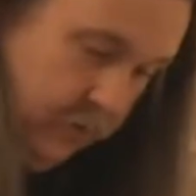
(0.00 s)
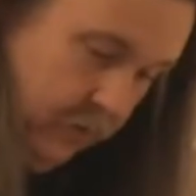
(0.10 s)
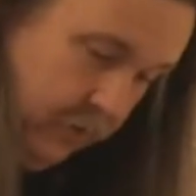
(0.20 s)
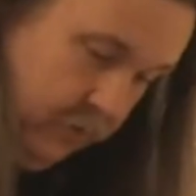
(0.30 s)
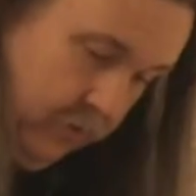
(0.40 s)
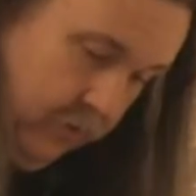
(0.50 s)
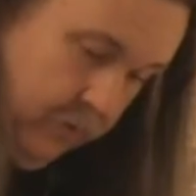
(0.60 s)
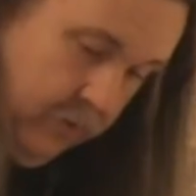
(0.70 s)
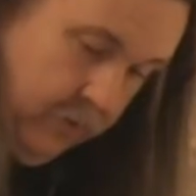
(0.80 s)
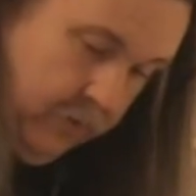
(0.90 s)
and then
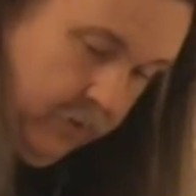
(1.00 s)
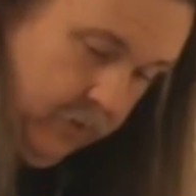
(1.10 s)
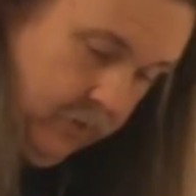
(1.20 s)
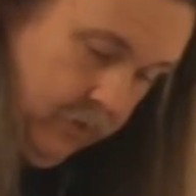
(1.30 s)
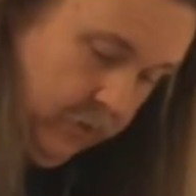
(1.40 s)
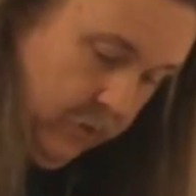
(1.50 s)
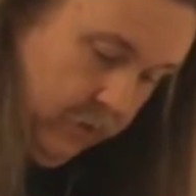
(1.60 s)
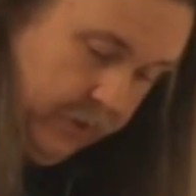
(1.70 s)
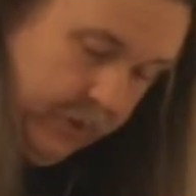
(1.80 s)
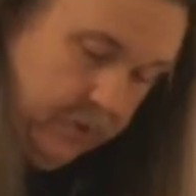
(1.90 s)
you
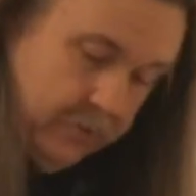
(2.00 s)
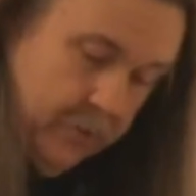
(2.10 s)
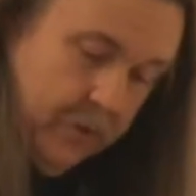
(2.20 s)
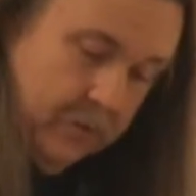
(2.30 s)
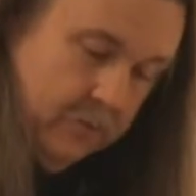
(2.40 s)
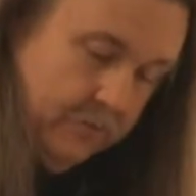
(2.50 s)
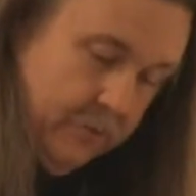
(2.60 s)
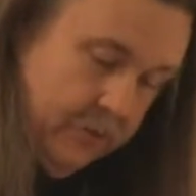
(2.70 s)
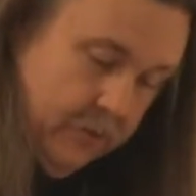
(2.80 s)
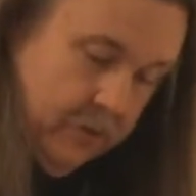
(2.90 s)
let it air dry a little
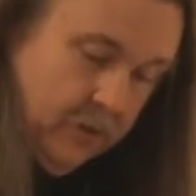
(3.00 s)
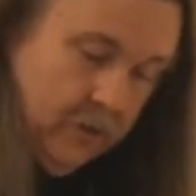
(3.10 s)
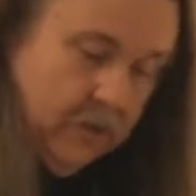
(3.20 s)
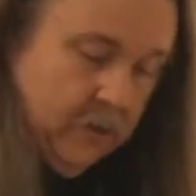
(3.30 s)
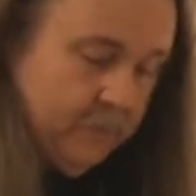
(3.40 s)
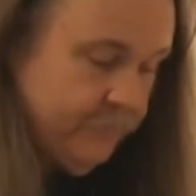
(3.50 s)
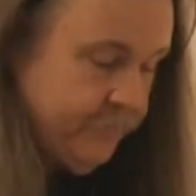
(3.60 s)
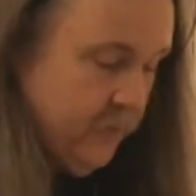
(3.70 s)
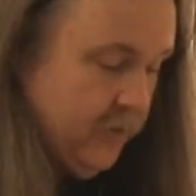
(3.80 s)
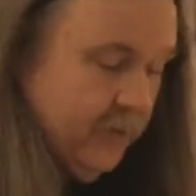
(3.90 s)
bit.
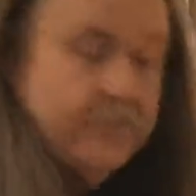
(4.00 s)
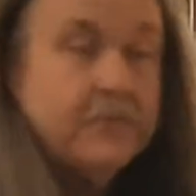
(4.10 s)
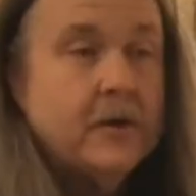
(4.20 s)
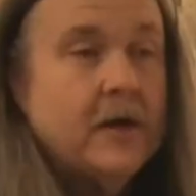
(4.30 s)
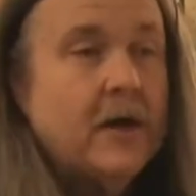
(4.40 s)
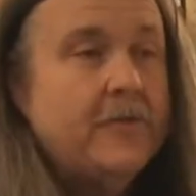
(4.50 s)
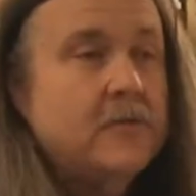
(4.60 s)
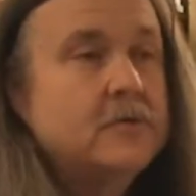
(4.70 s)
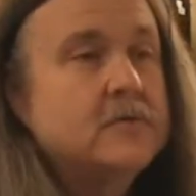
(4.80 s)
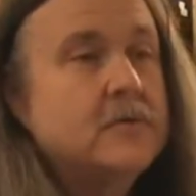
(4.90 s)
Never put it on
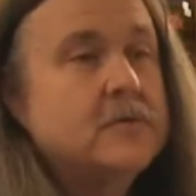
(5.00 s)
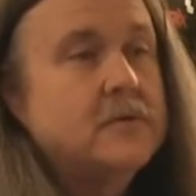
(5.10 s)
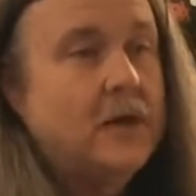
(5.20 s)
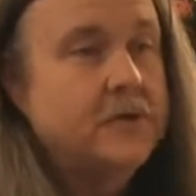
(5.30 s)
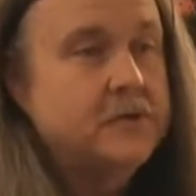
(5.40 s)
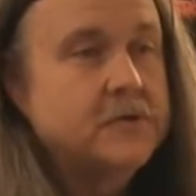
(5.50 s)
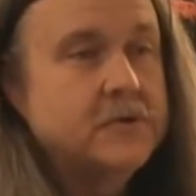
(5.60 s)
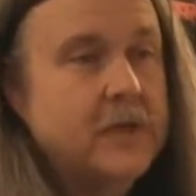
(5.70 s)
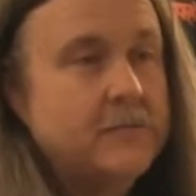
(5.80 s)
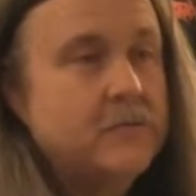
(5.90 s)
your
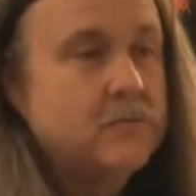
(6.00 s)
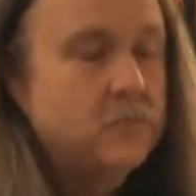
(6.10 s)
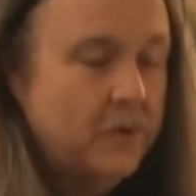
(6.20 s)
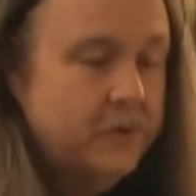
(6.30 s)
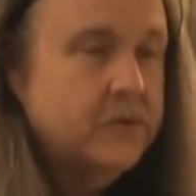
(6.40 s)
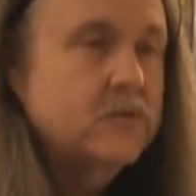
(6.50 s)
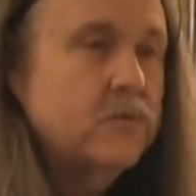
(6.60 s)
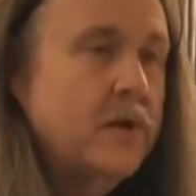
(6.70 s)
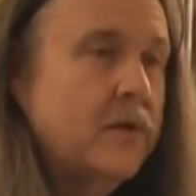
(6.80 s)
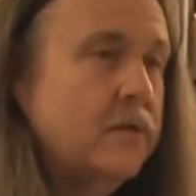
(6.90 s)
turntable while it's
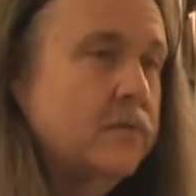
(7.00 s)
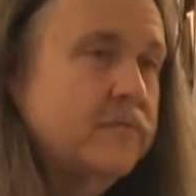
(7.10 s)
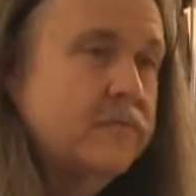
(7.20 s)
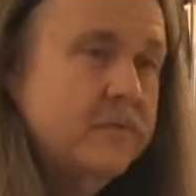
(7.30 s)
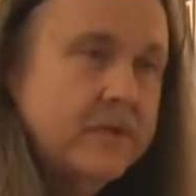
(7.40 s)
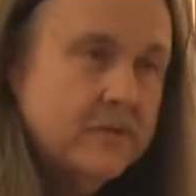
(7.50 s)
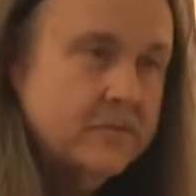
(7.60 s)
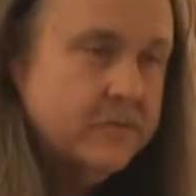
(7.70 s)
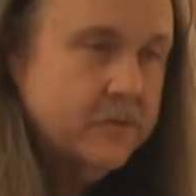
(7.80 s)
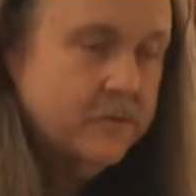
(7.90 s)
still wet. The
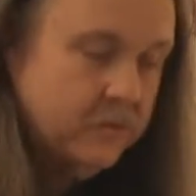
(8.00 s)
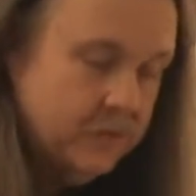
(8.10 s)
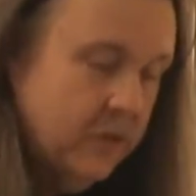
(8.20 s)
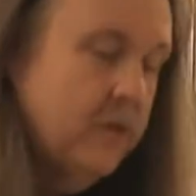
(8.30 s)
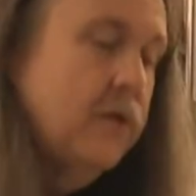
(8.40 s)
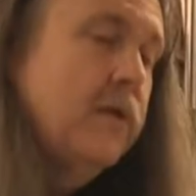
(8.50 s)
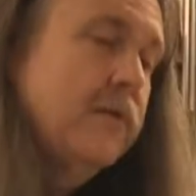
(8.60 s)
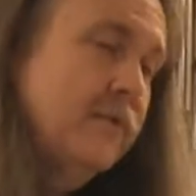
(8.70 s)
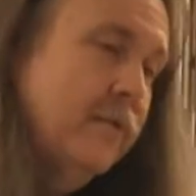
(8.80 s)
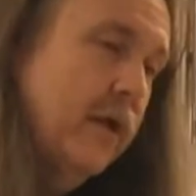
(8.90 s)
needle, because
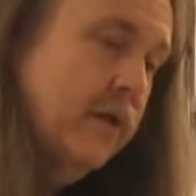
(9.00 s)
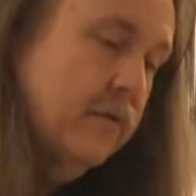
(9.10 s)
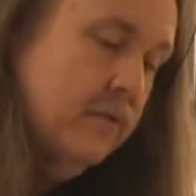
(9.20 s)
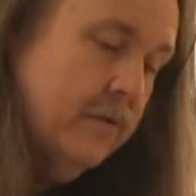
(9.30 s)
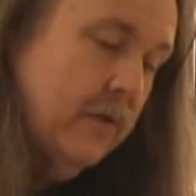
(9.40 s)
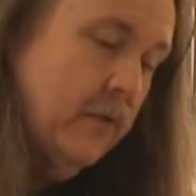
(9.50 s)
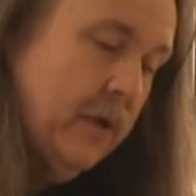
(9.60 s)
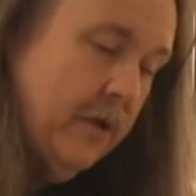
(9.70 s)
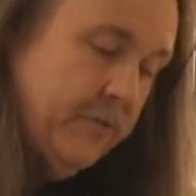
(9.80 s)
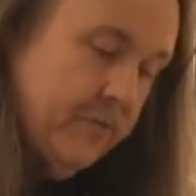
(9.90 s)
that'll
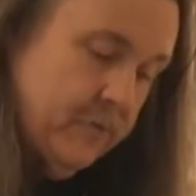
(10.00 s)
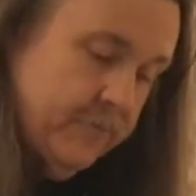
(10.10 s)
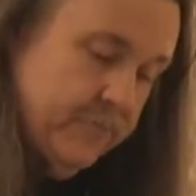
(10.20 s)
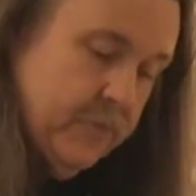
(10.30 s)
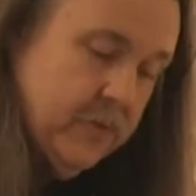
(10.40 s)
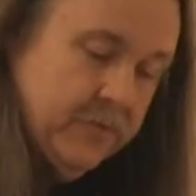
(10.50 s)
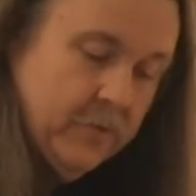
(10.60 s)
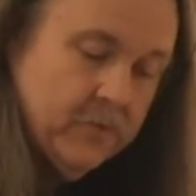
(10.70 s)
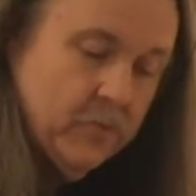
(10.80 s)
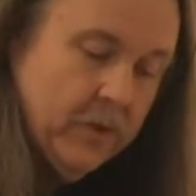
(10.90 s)
allow even
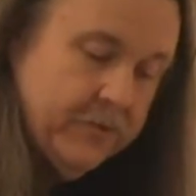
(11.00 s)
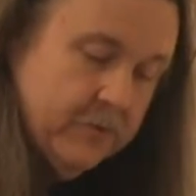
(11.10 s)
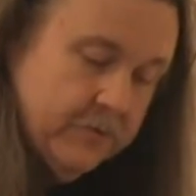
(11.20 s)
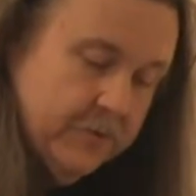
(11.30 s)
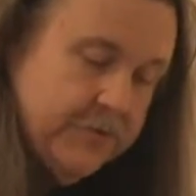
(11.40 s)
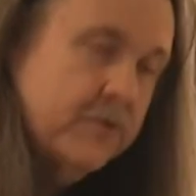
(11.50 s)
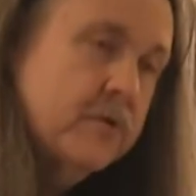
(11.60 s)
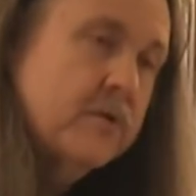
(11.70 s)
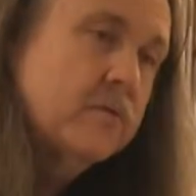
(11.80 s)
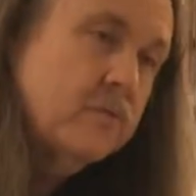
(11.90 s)
though it's wet, the
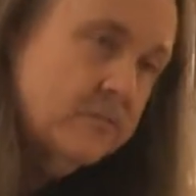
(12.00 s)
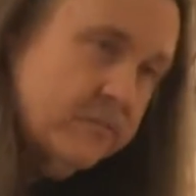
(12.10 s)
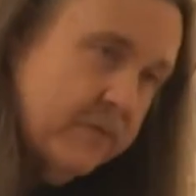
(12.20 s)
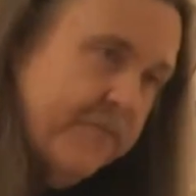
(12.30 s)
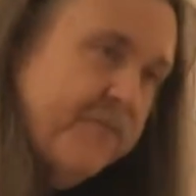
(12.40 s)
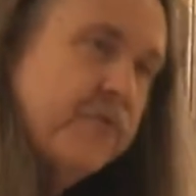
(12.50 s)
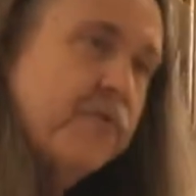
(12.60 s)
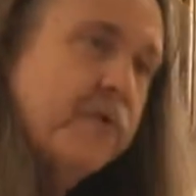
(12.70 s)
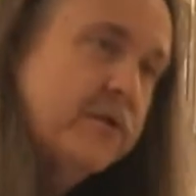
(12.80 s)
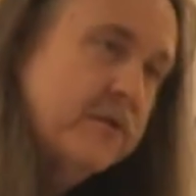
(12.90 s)
dirt will get
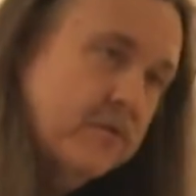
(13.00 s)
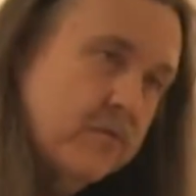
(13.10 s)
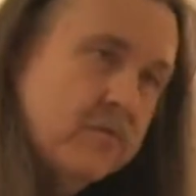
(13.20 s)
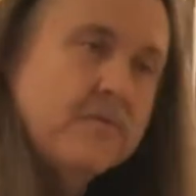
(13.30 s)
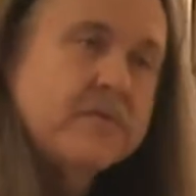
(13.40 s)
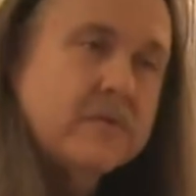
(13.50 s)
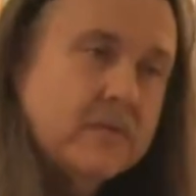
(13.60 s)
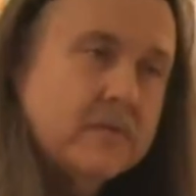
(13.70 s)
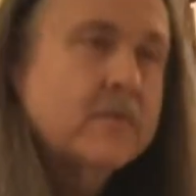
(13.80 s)
further into the grooves.